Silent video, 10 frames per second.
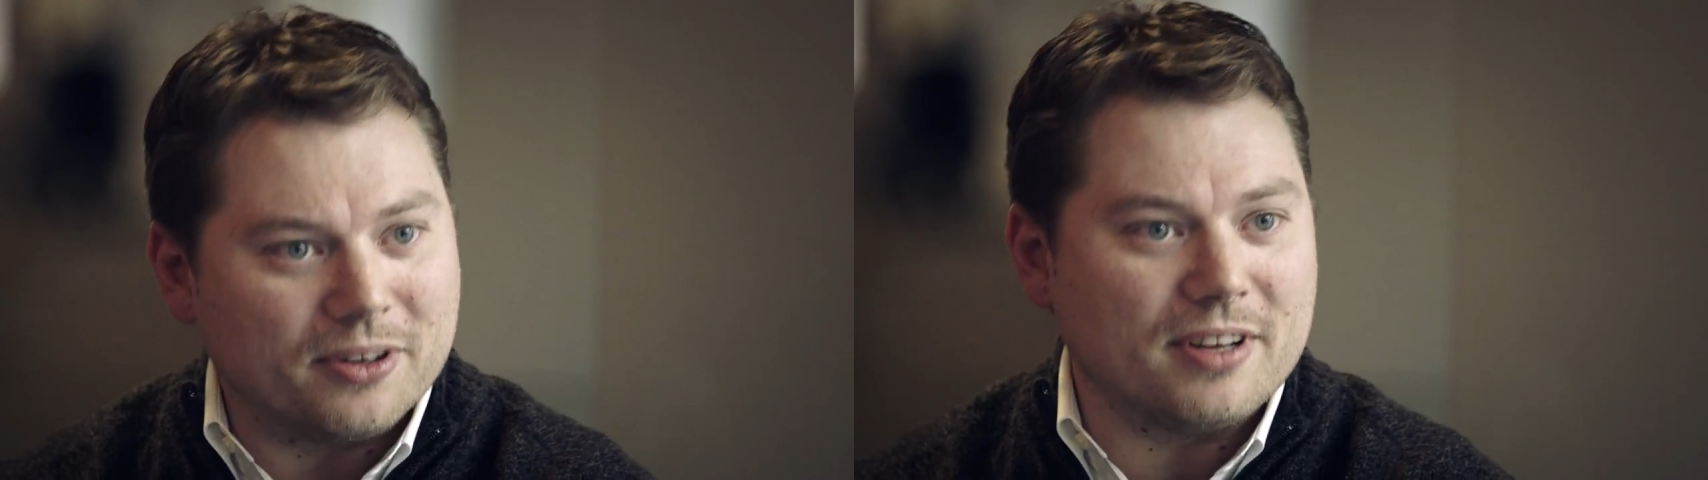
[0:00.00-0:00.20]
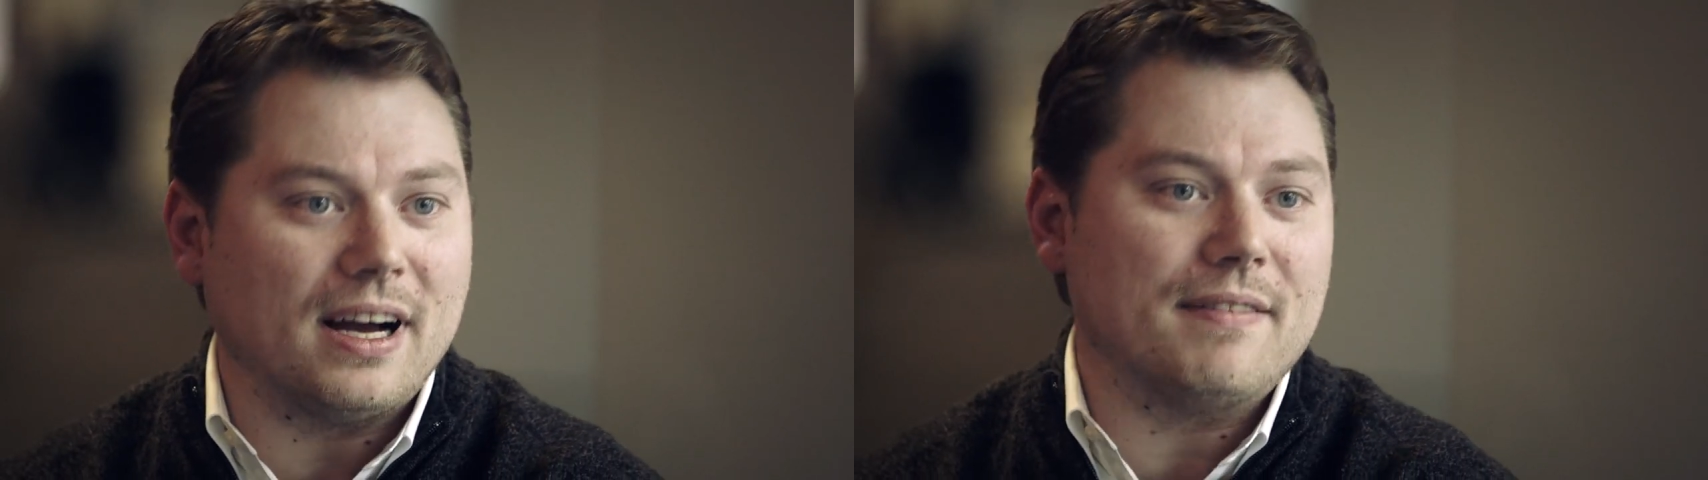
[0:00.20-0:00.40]

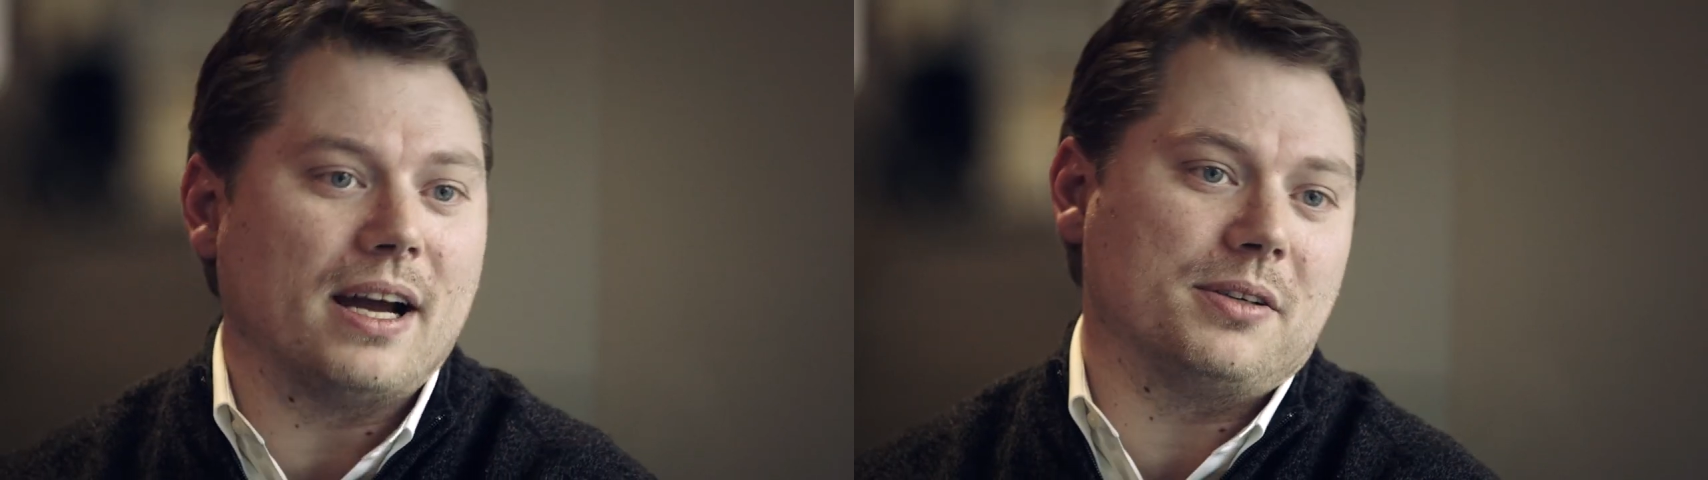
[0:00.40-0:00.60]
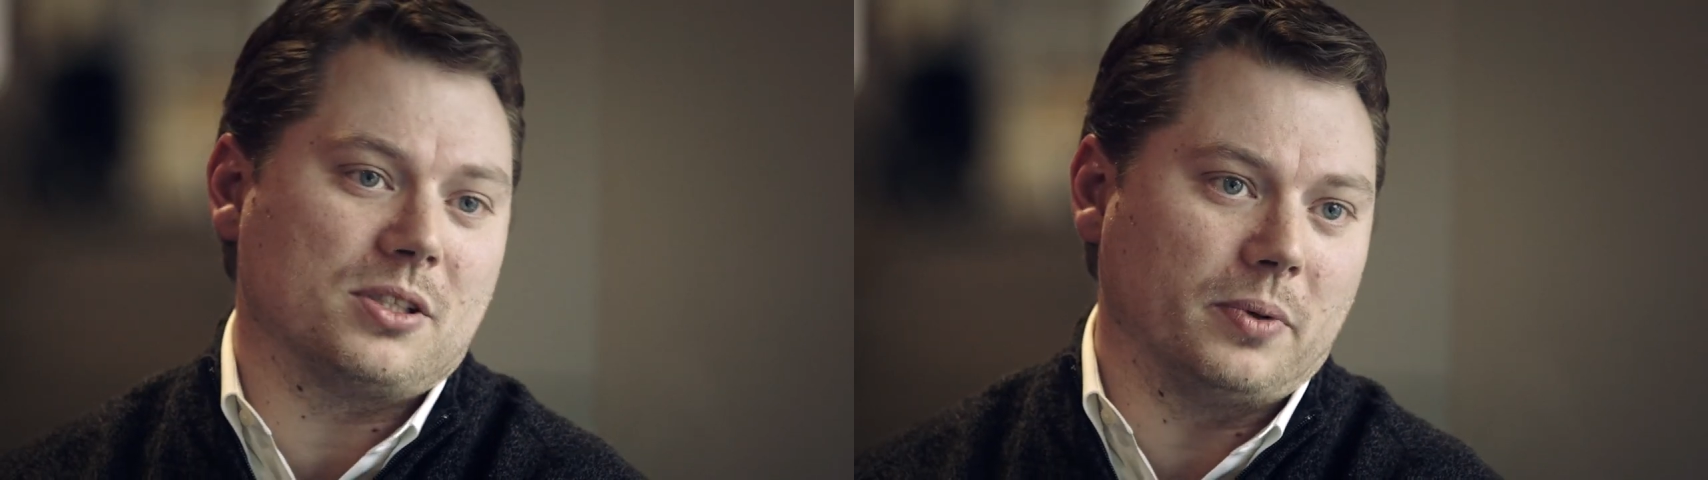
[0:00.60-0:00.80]

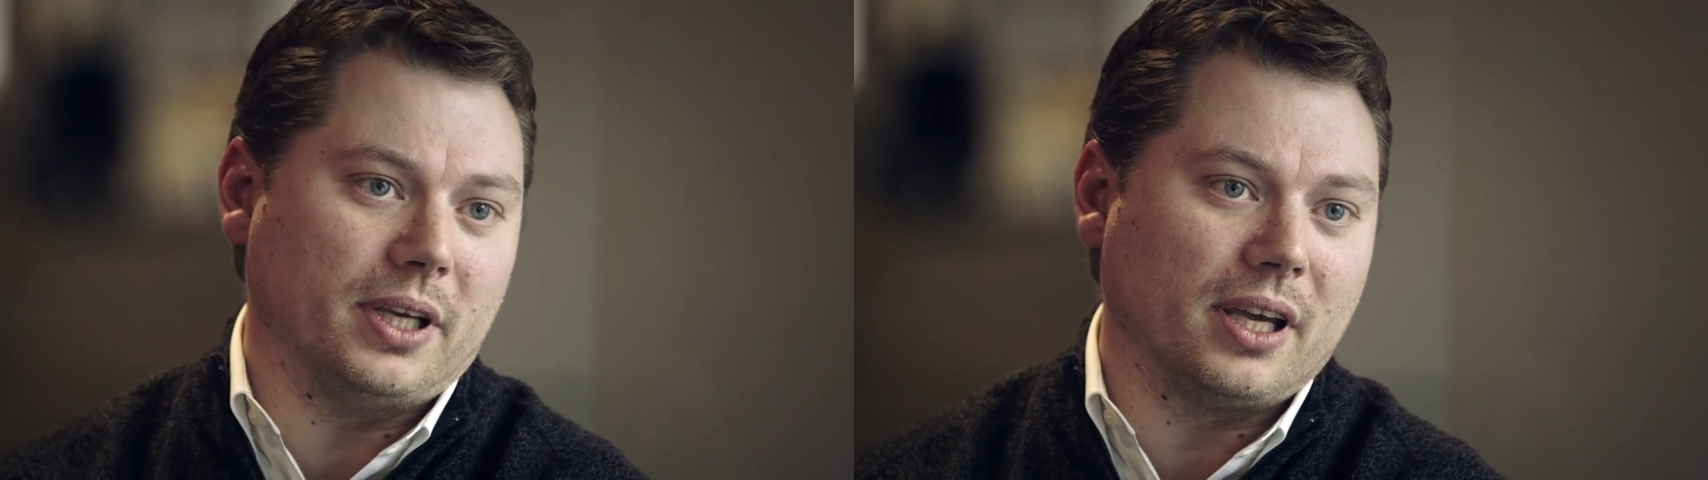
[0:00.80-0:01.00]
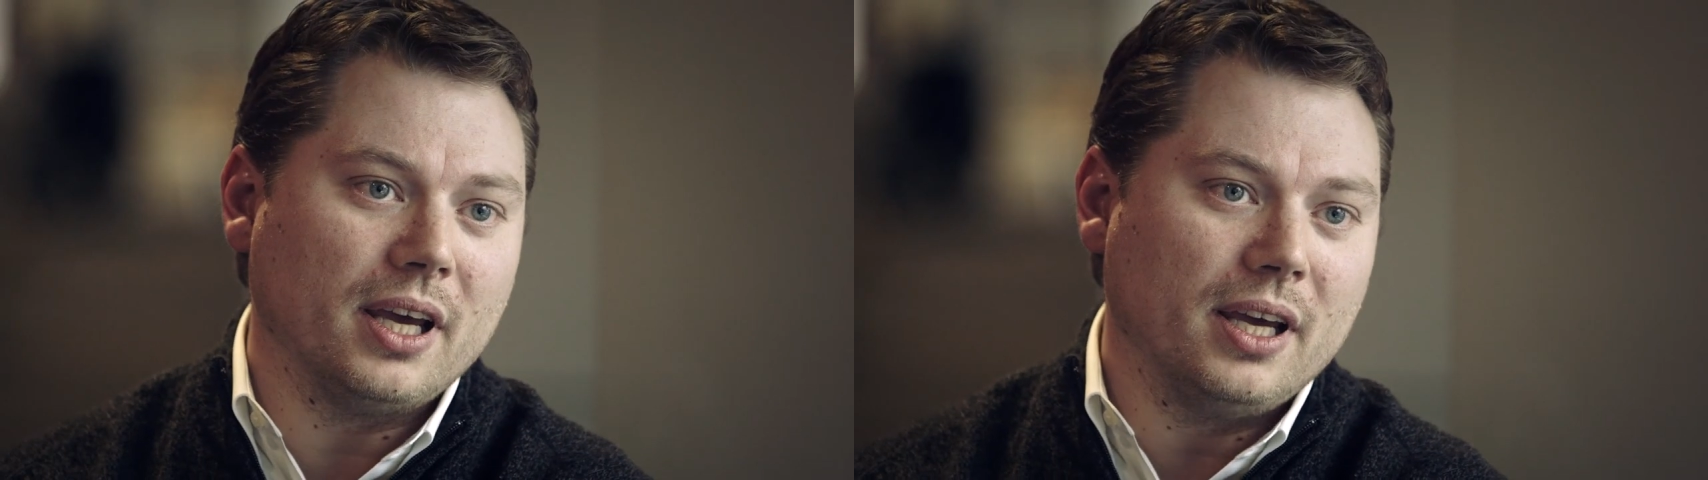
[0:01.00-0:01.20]
35 hours a
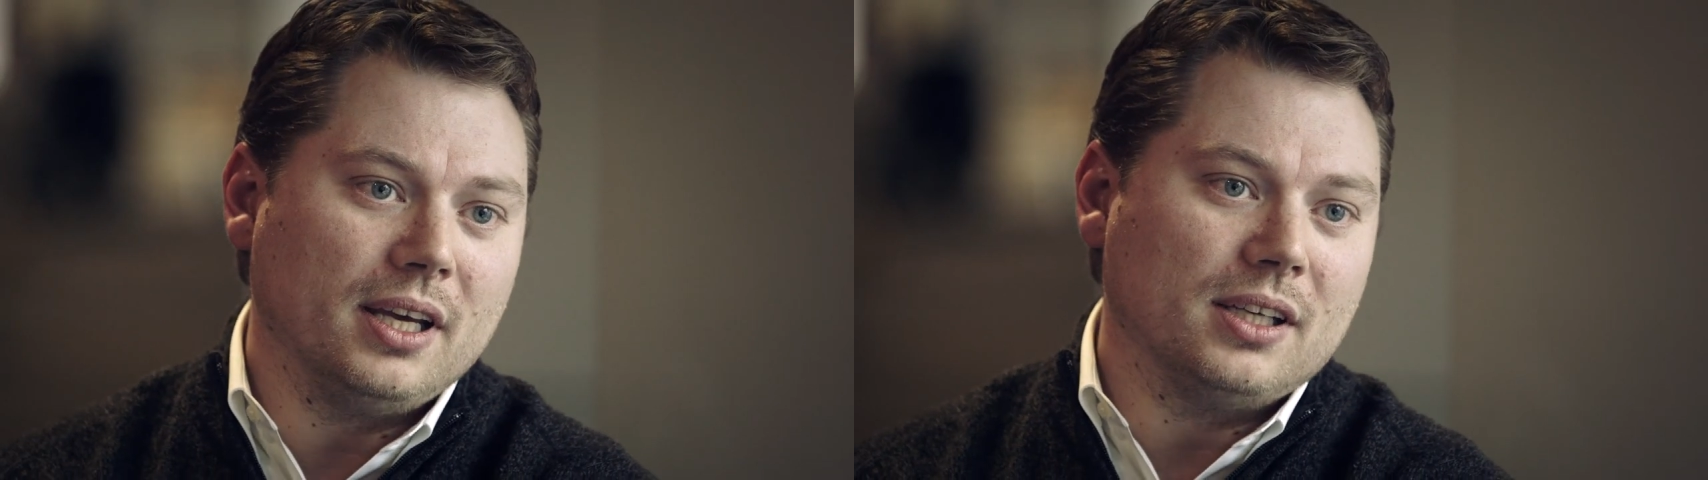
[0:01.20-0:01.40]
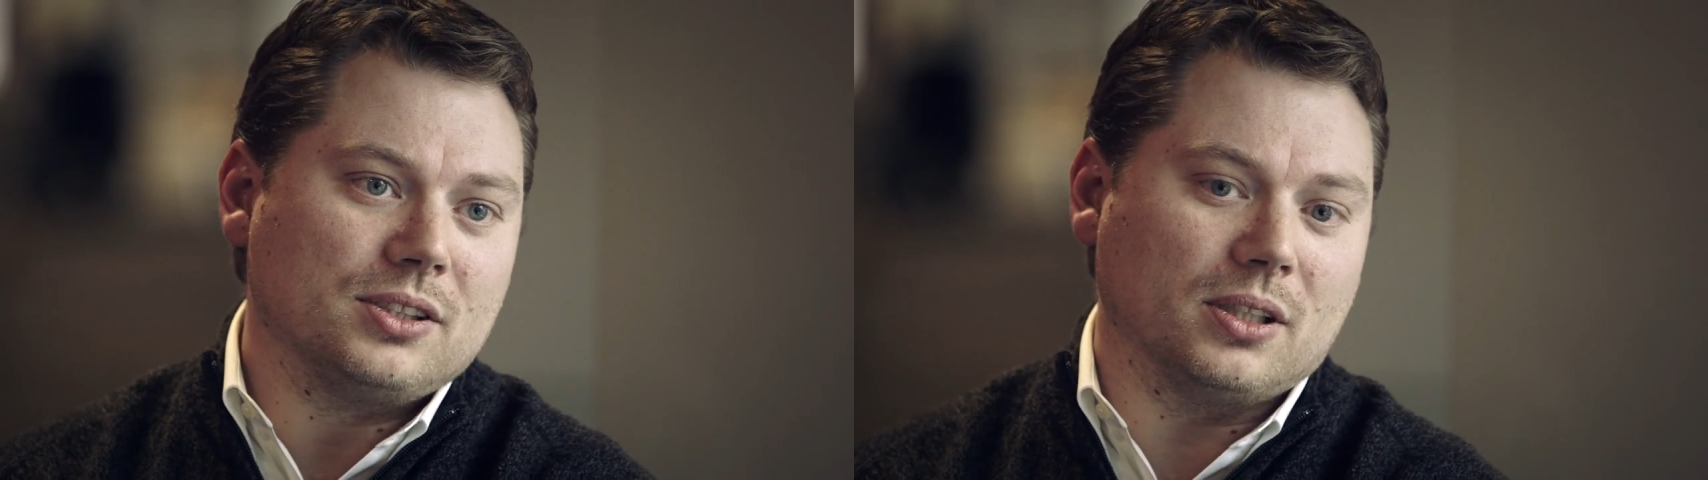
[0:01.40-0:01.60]
week.
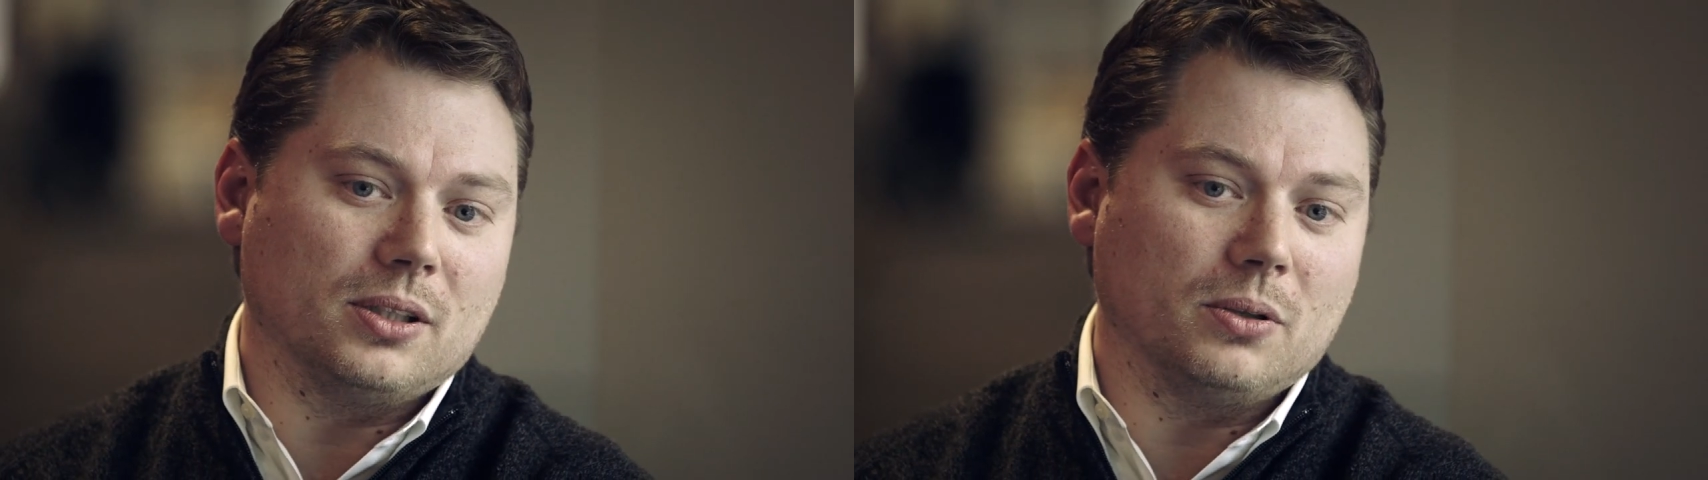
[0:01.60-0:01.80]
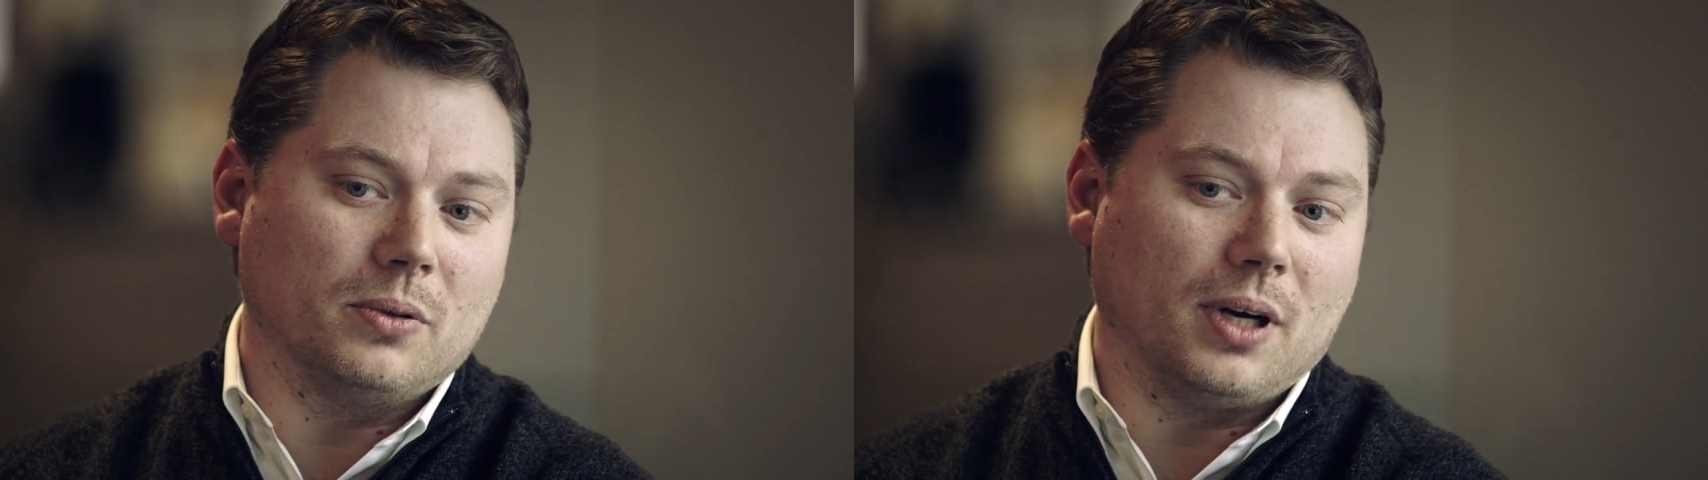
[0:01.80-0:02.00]

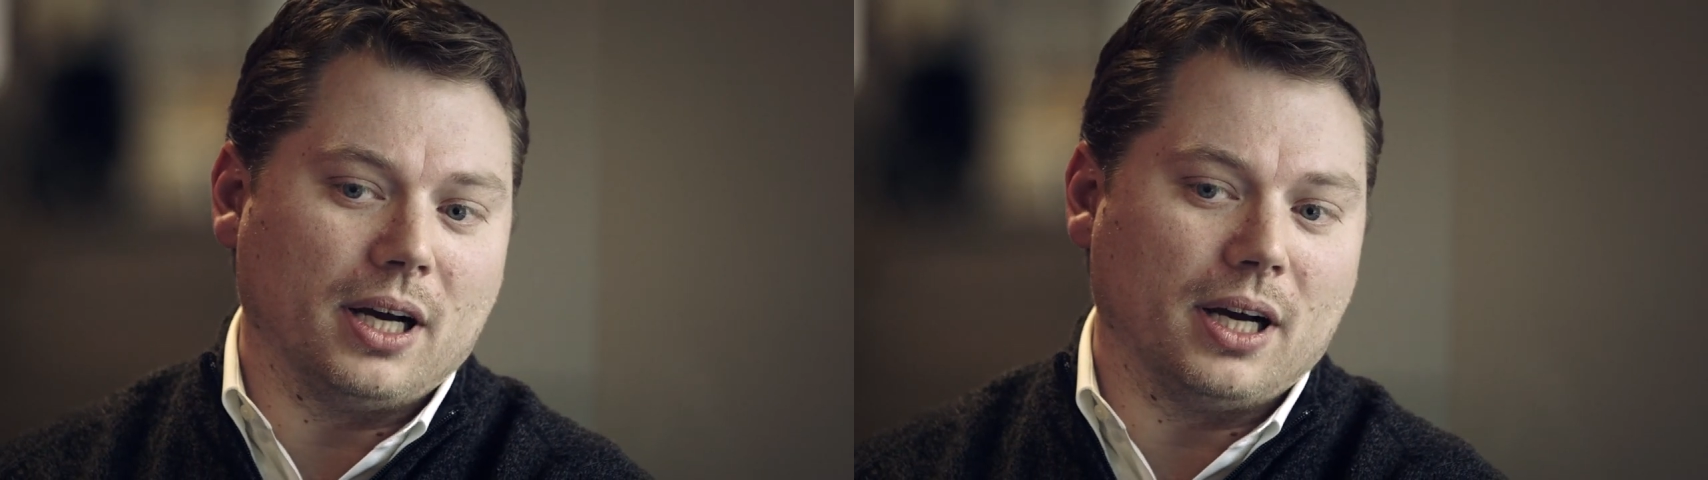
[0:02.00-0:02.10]
So